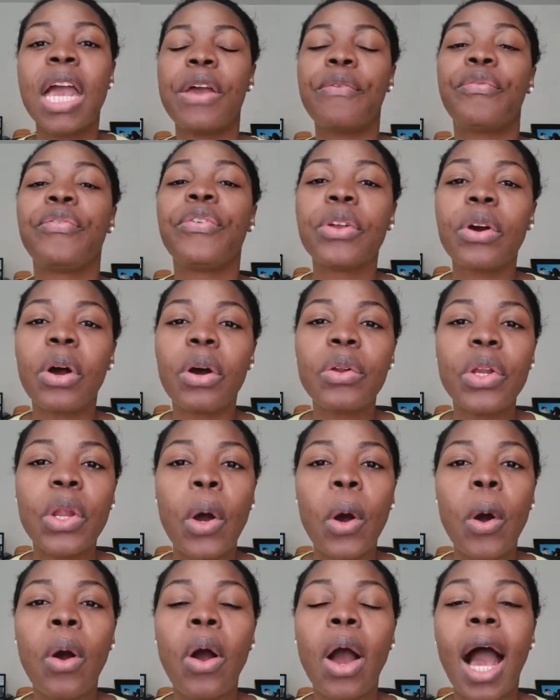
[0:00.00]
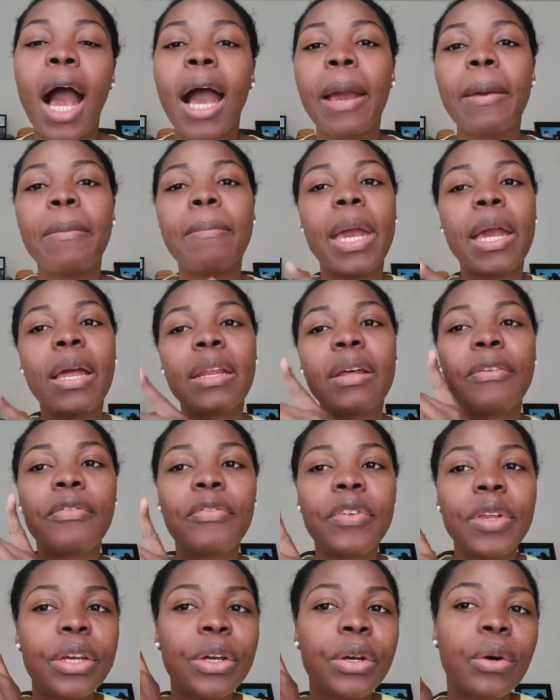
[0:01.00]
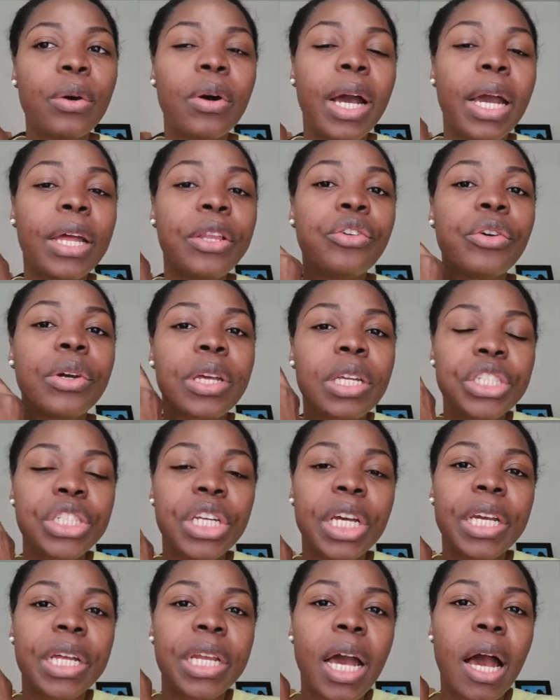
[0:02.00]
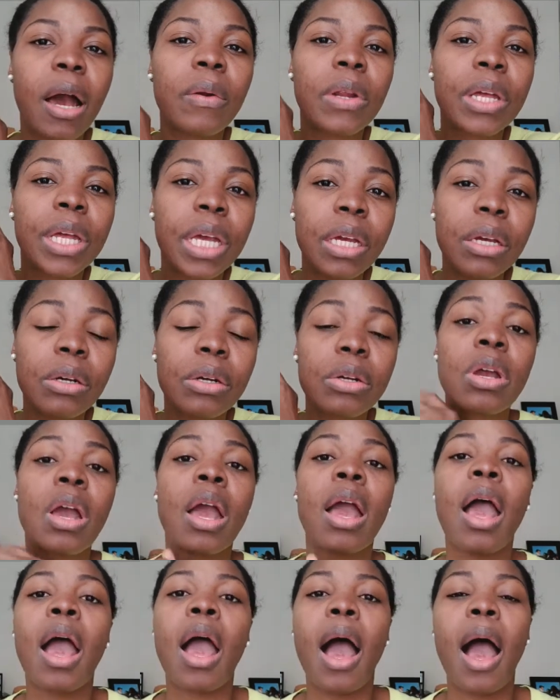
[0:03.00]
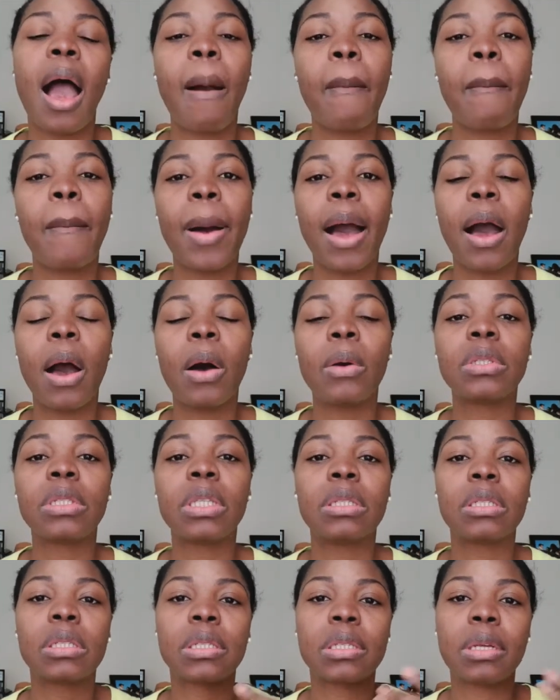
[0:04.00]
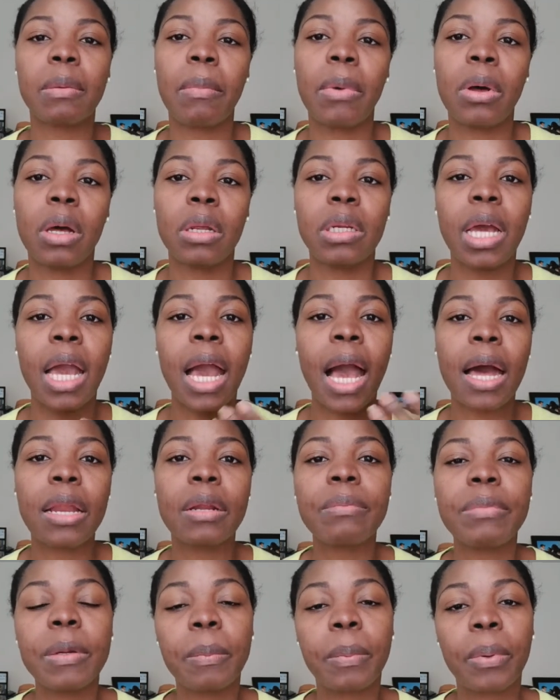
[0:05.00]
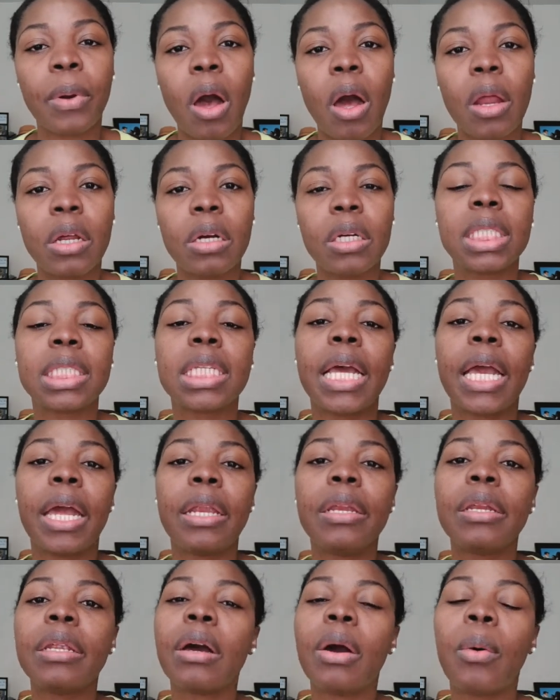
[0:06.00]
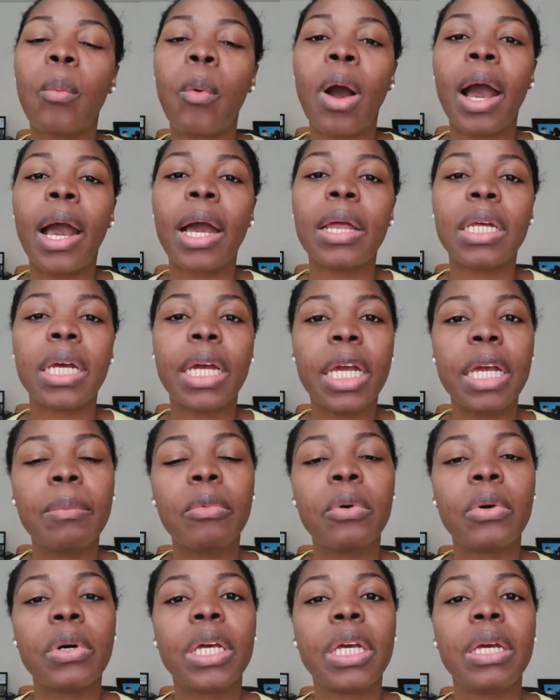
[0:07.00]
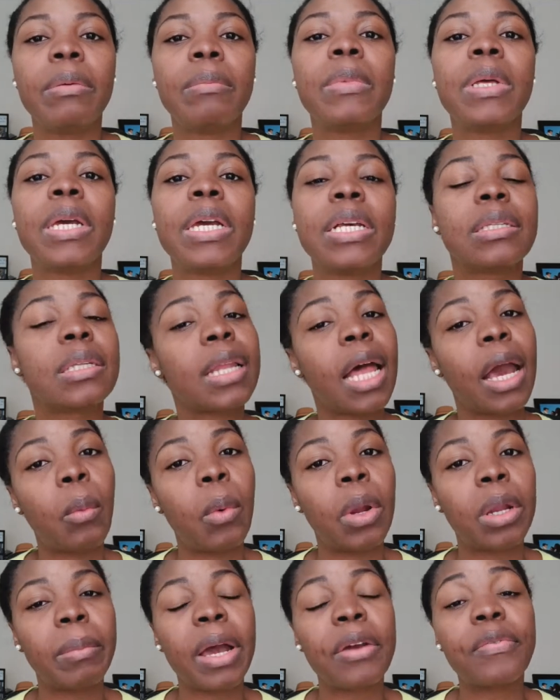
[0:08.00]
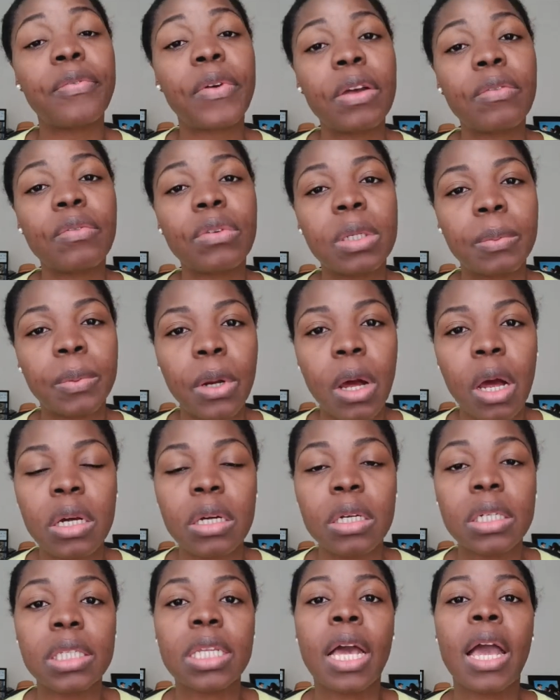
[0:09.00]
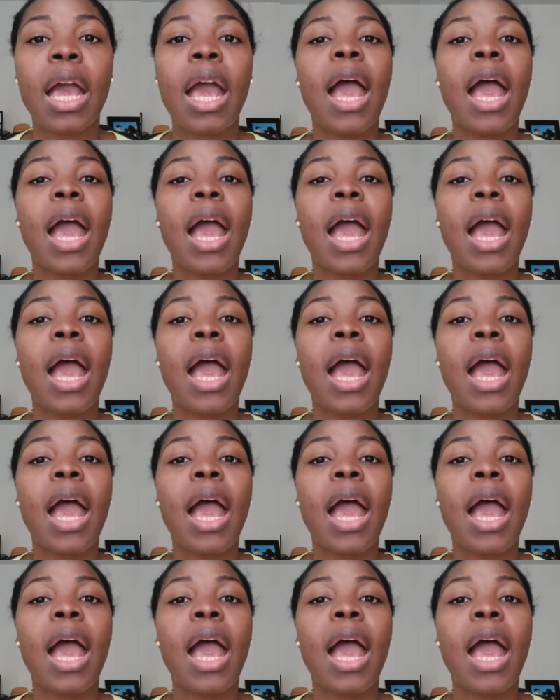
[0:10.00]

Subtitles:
If you don't know, I made a video and you can check it out here about some of the Atomy products and why the HemoHim is like one of my favorite products.